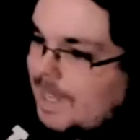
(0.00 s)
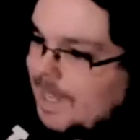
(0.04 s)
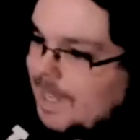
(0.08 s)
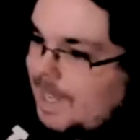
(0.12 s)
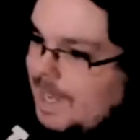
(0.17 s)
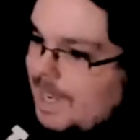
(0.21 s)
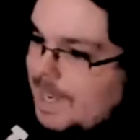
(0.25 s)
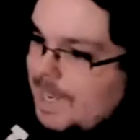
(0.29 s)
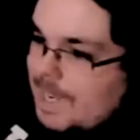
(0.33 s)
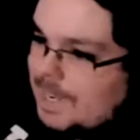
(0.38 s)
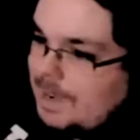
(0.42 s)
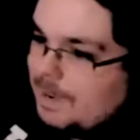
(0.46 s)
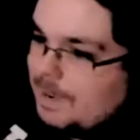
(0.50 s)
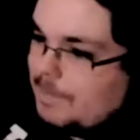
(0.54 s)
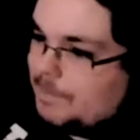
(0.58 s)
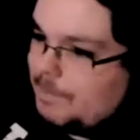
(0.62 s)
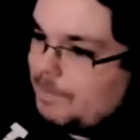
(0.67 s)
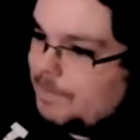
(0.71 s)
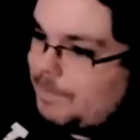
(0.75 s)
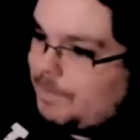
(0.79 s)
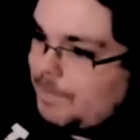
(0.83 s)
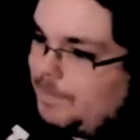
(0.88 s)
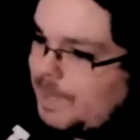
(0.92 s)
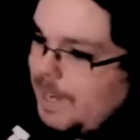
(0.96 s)
uh,
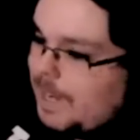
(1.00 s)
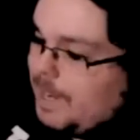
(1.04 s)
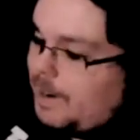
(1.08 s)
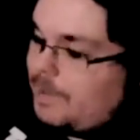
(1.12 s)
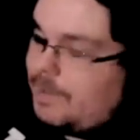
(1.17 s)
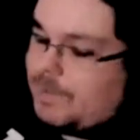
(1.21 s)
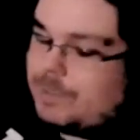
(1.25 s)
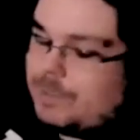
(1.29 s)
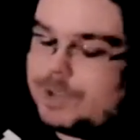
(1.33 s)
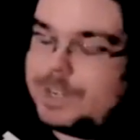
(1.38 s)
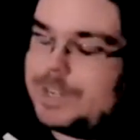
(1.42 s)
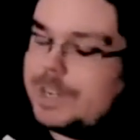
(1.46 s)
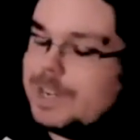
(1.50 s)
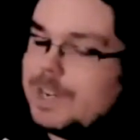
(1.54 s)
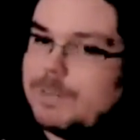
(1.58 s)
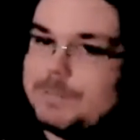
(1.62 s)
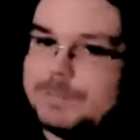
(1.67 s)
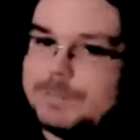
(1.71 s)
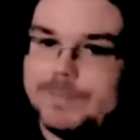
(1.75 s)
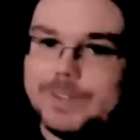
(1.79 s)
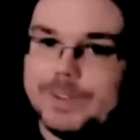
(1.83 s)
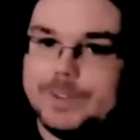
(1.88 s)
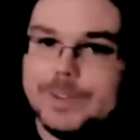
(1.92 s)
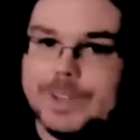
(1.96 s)
yeah, look it up
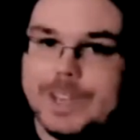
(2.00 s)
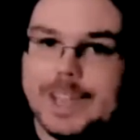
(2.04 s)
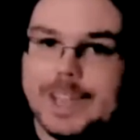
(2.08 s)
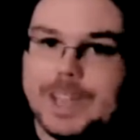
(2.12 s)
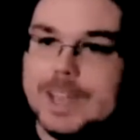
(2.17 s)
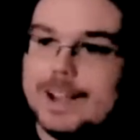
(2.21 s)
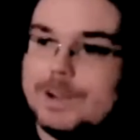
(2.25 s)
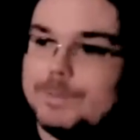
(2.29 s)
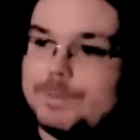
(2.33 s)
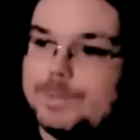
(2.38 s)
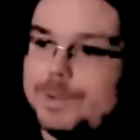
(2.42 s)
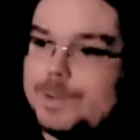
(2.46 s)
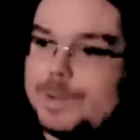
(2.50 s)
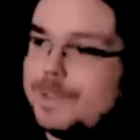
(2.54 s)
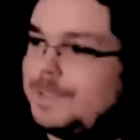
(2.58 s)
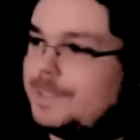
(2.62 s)
if you can. But